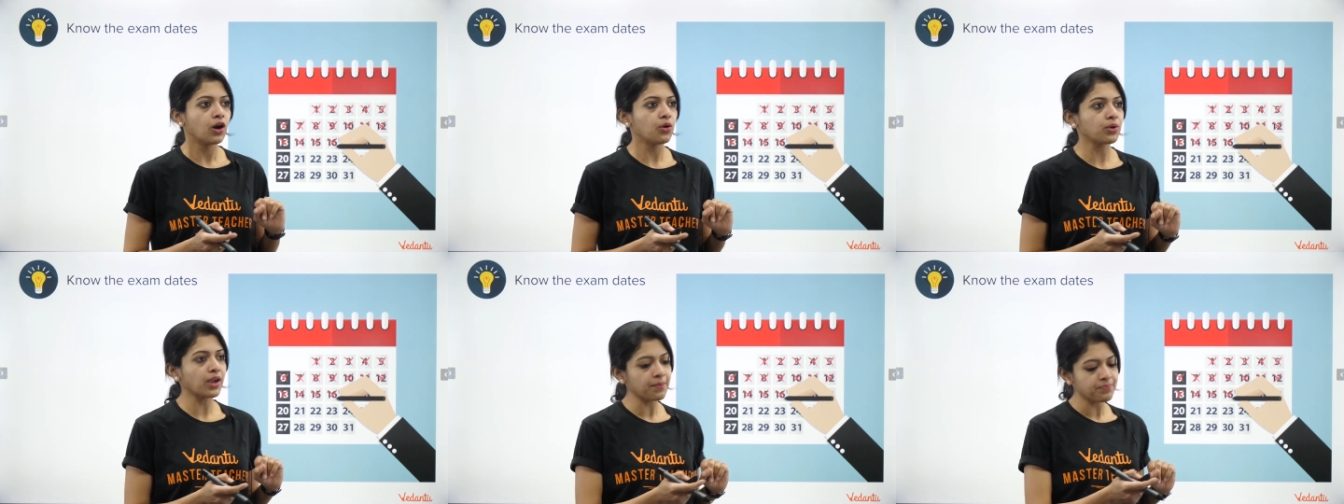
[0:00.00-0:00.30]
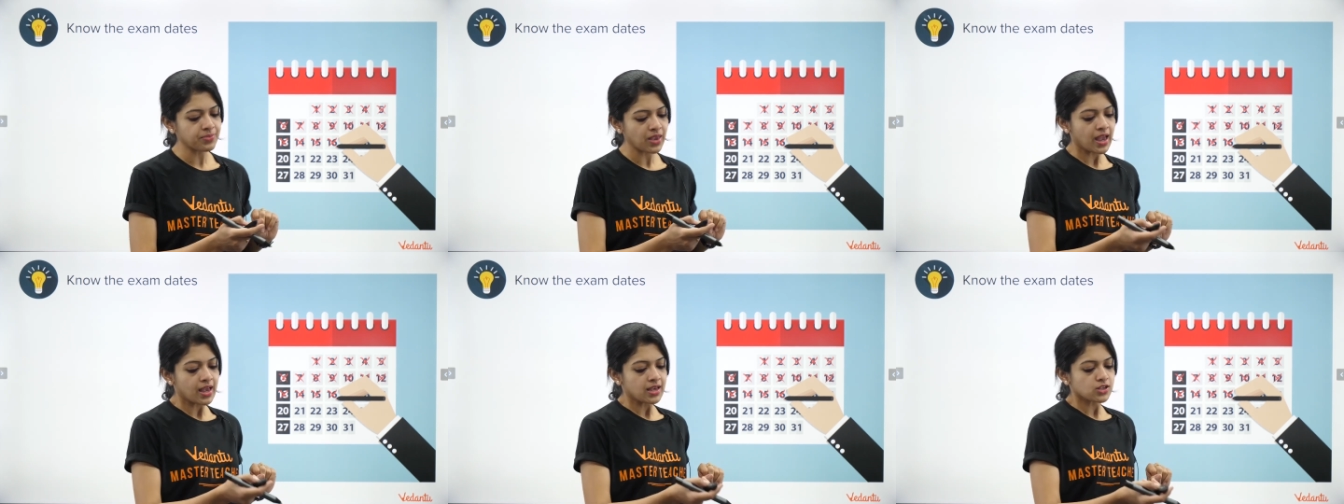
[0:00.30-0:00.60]

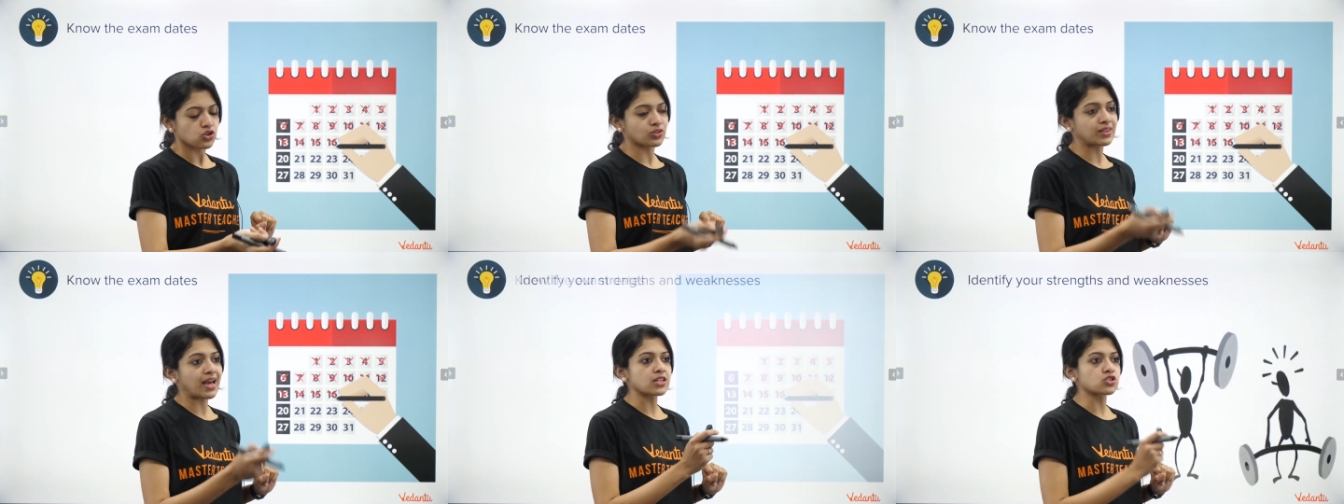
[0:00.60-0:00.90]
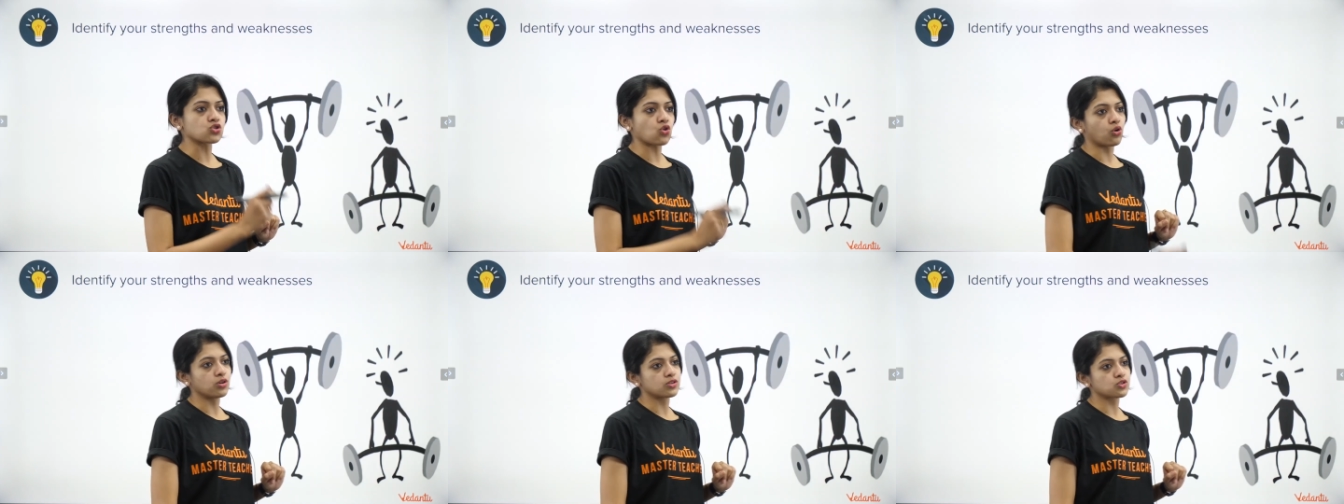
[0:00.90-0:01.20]
Okay, so
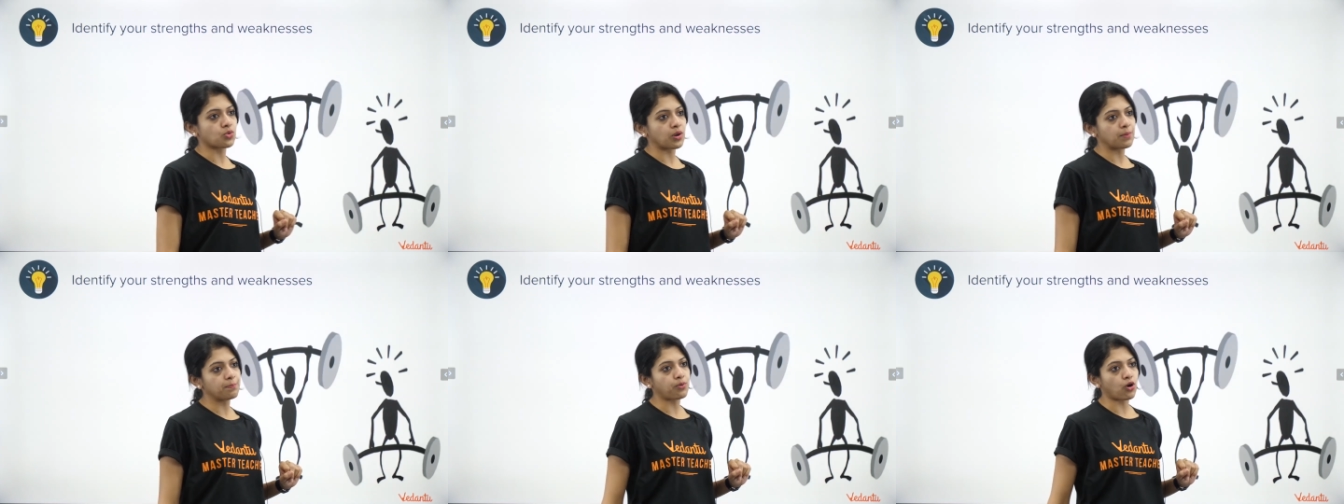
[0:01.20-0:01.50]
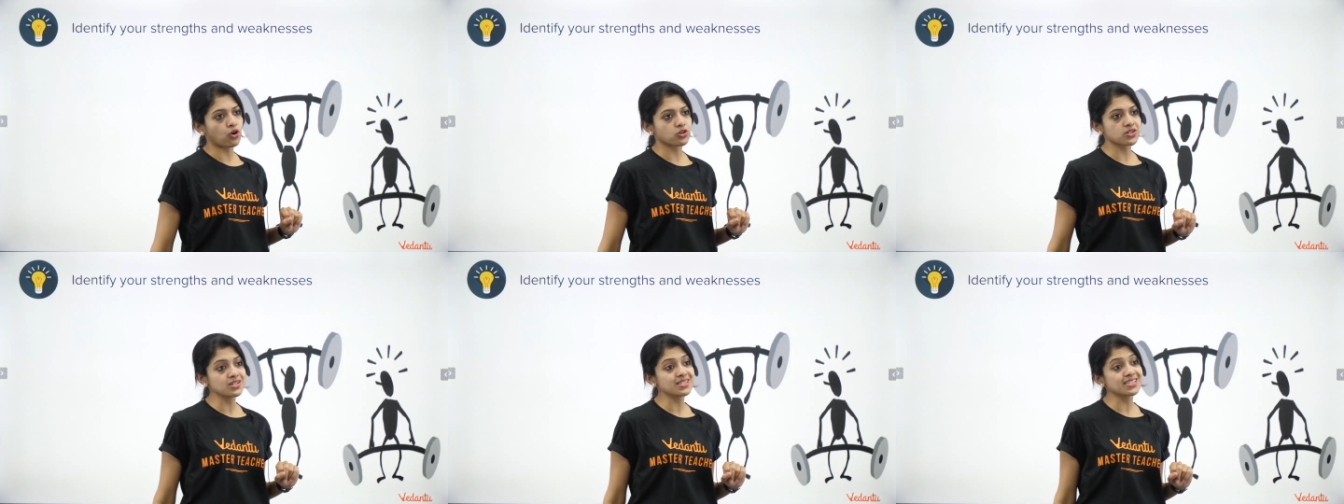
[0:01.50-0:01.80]
that's also
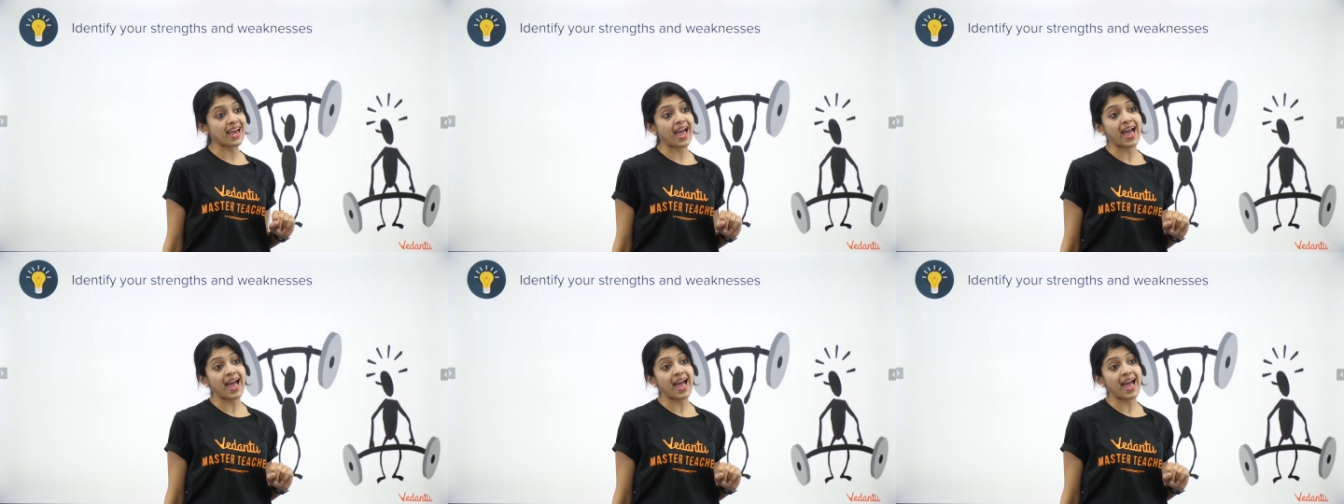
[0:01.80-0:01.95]
important.